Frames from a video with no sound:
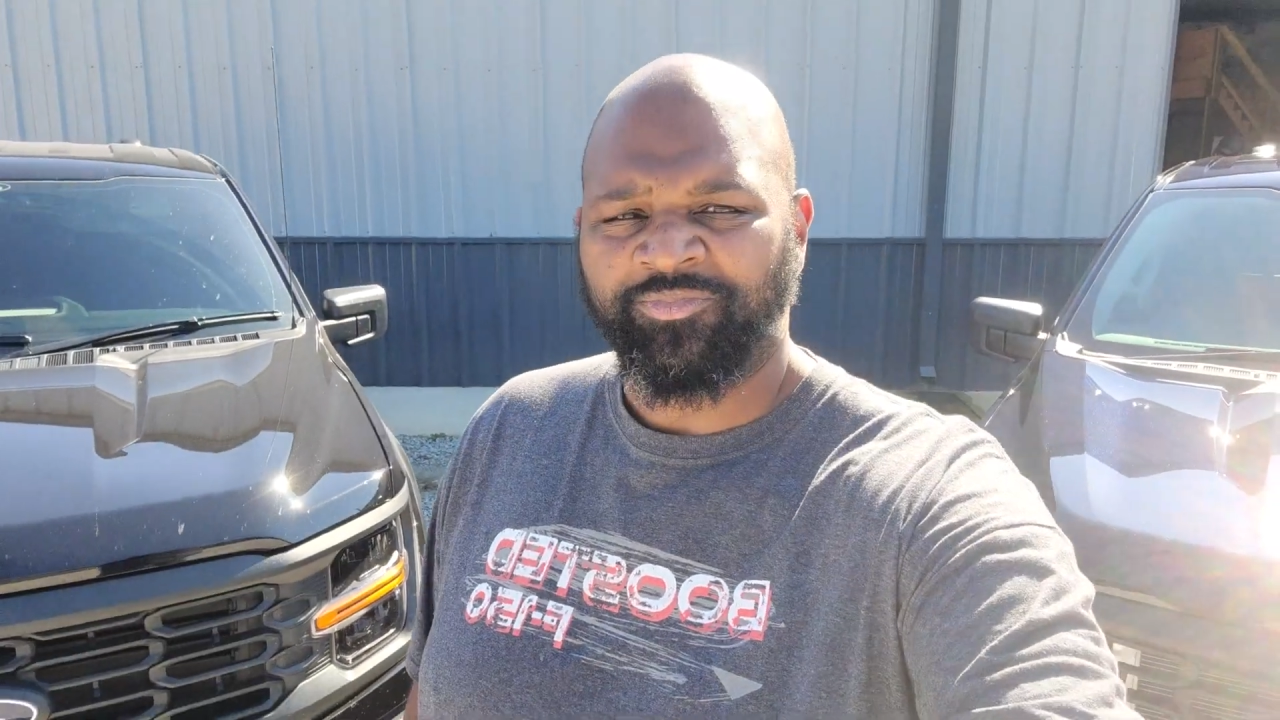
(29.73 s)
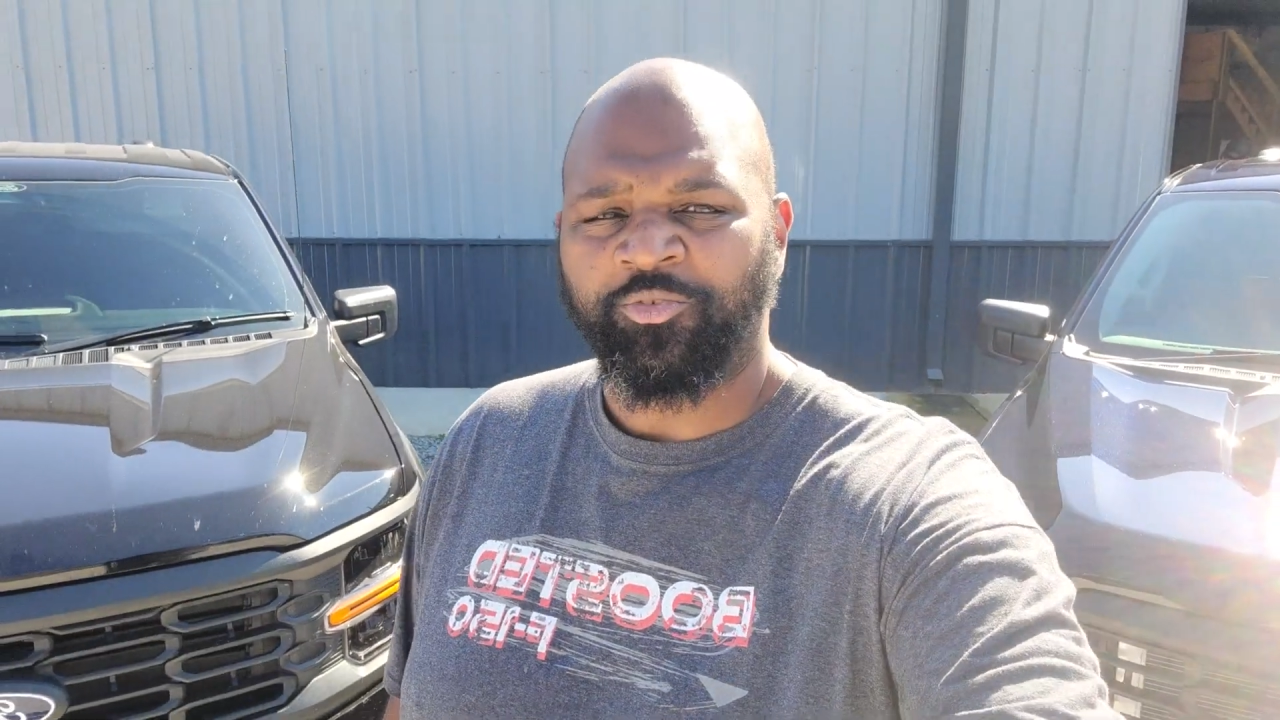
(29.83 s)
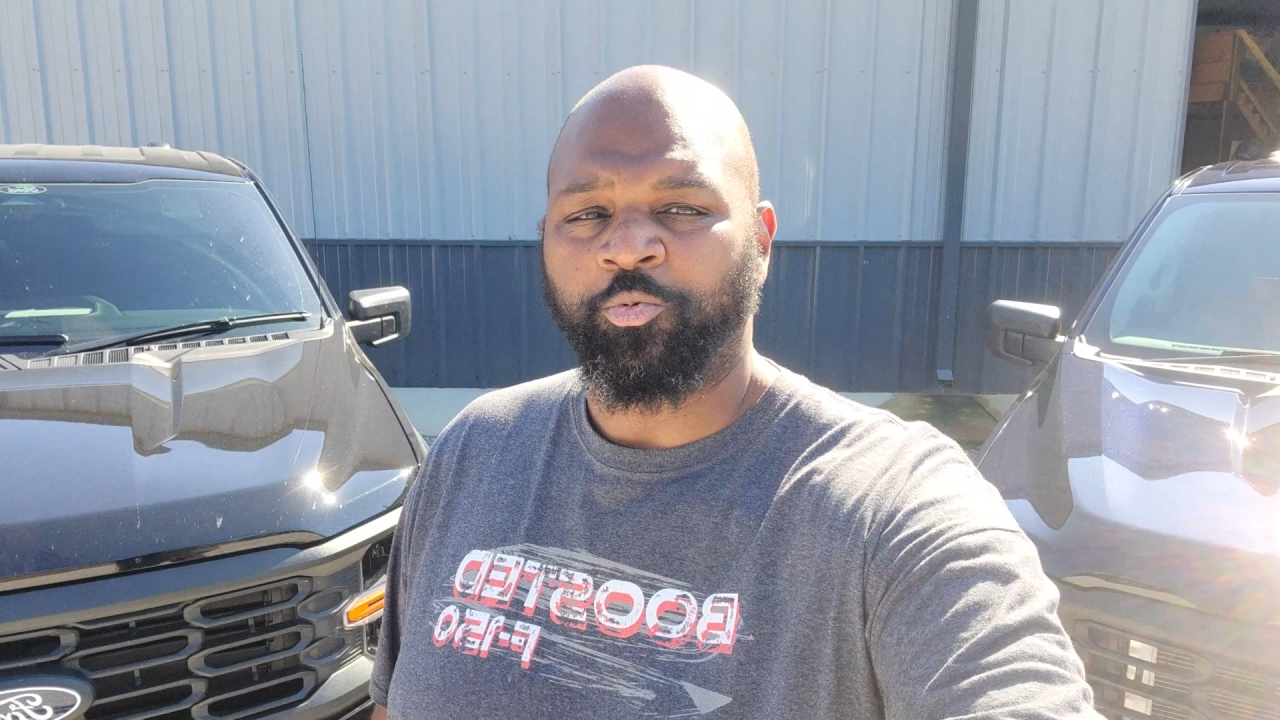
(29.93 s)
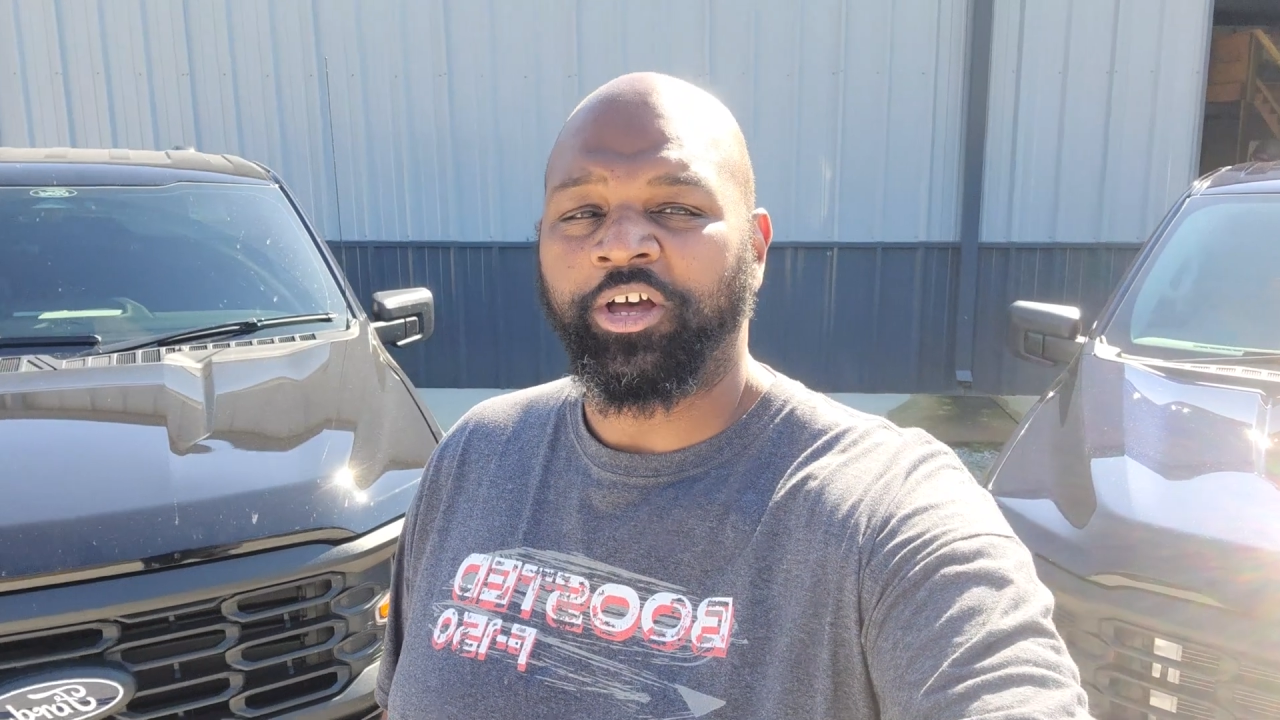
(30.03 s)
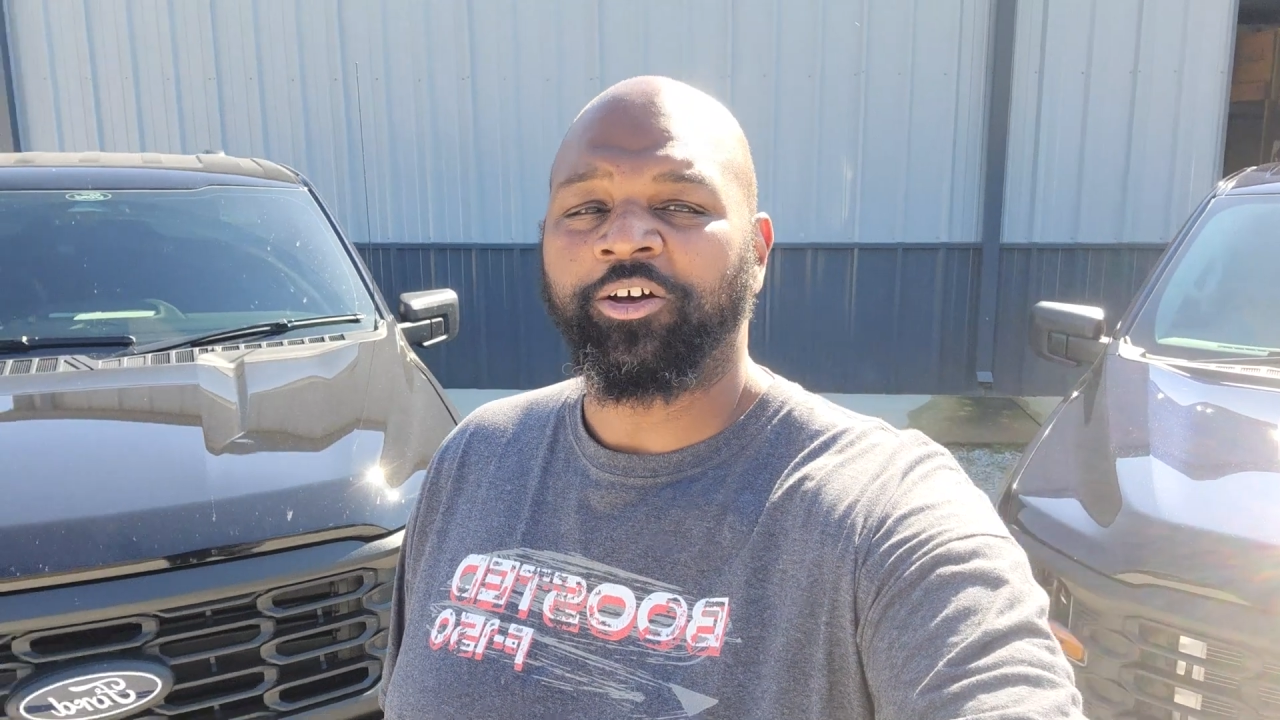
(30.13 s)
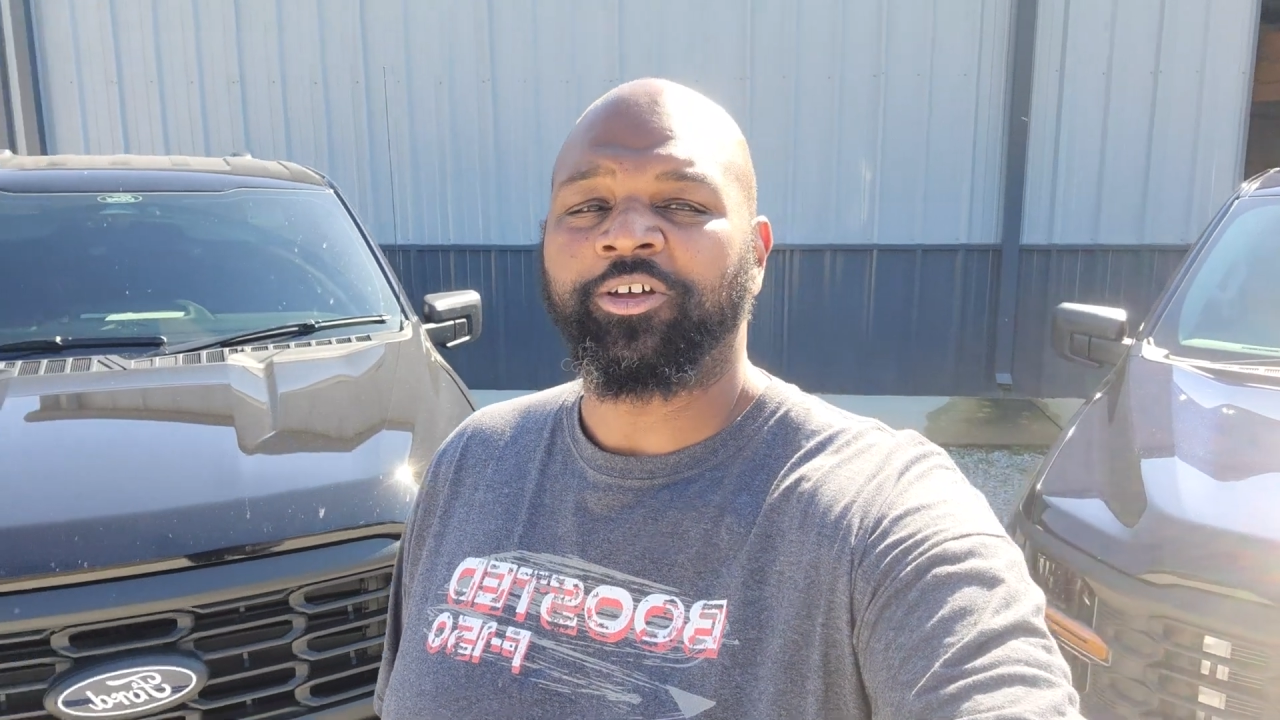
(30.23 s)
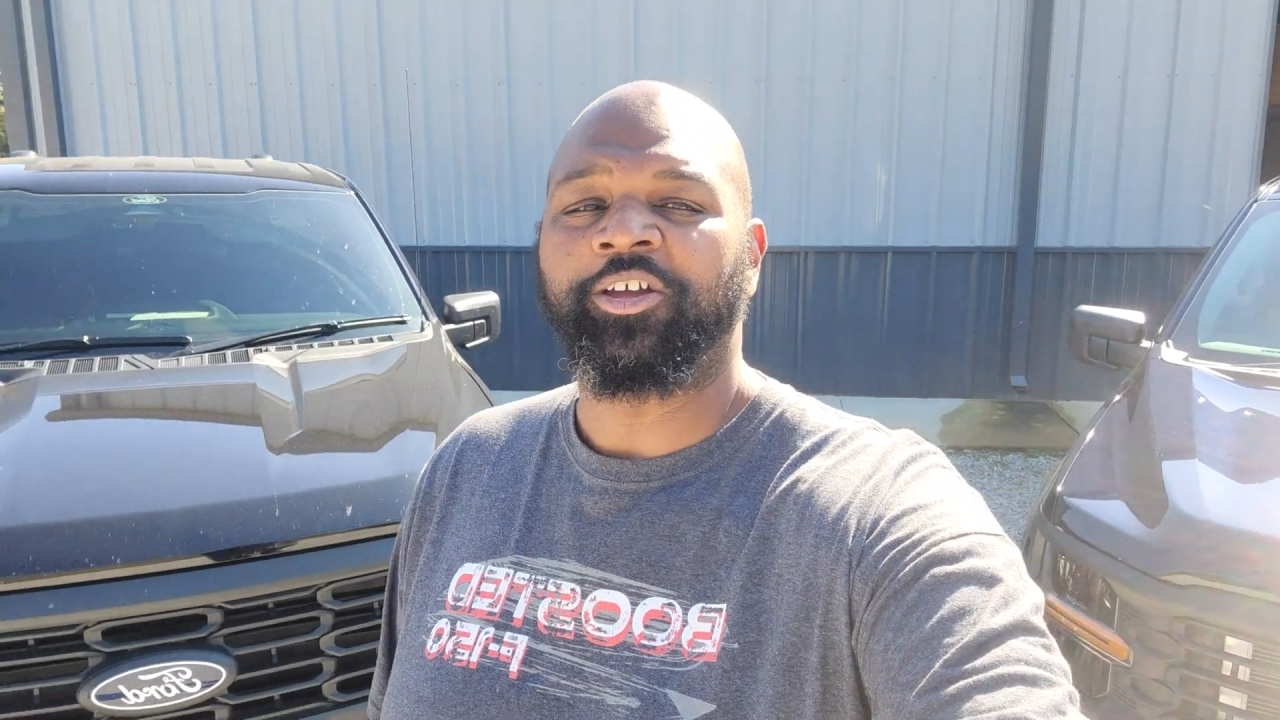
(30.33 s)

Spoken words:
Well, here